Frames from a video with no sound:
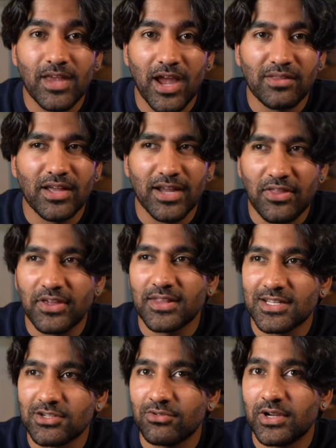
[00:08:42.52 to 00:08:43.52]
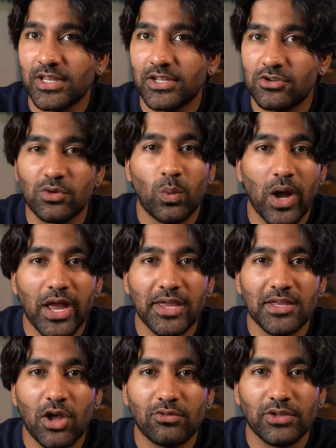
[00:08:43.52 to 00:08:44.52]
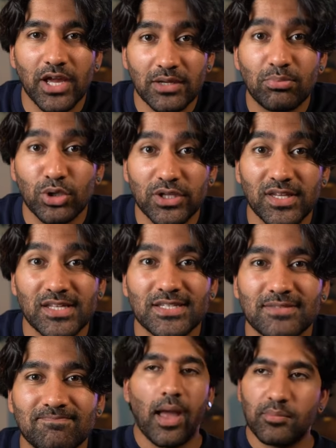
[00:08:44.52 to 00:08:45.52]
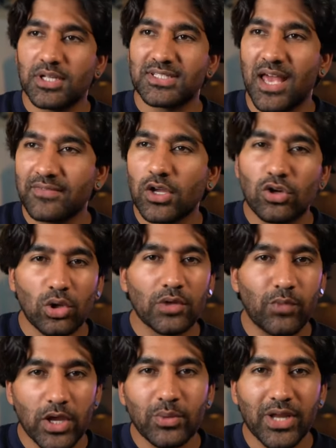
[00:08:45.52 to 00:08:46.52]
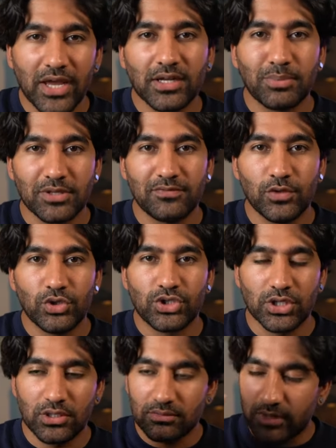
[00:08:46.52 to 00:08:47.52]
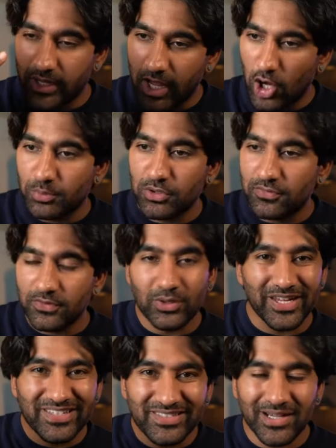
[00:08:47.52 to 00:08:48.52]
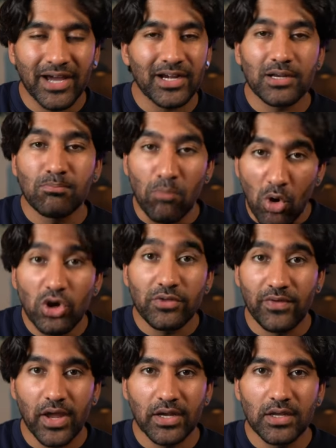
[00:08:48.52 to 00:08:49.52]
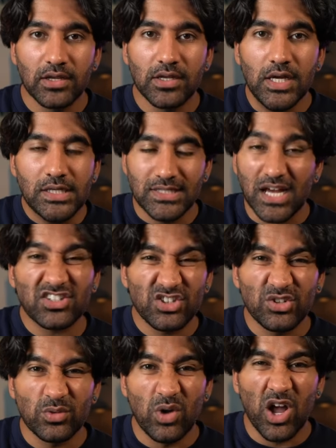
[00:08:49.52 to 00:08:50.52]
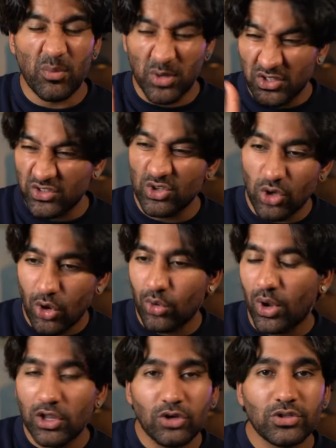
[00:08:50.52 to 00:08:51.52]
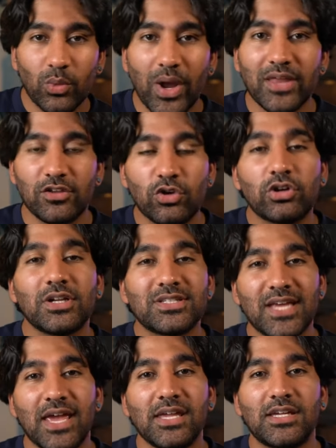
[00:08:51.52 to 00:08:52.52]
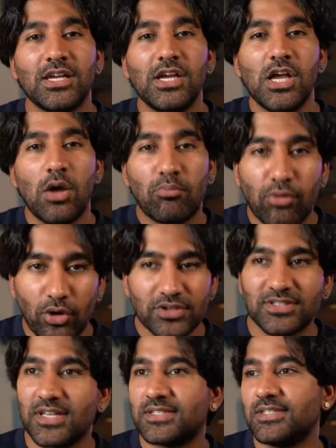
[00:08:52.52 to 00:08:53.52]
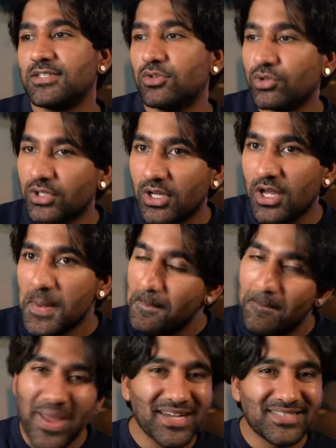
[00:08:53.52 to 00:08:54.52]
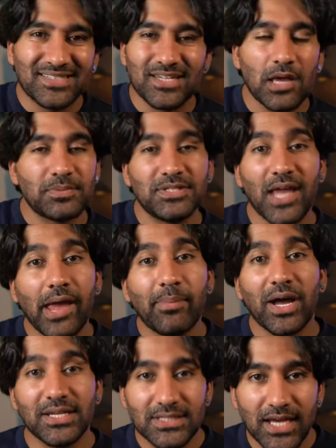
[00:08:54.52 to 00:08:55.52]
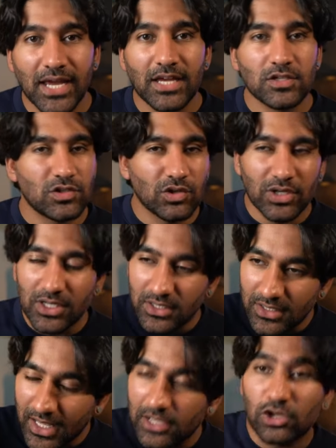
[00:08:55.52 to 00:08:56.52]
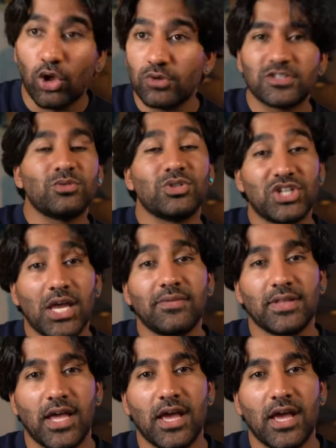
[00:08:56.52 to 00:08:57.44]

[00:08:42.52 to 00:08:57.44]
And like, I think that's a really good way of like putting this. And plus, having a goal of where you want to end up in the future can help you feel excited and motivated to actually do the work, because you know along the way that you're going to take processes, you're going to make steps day by day, so you're going to get closer to achieving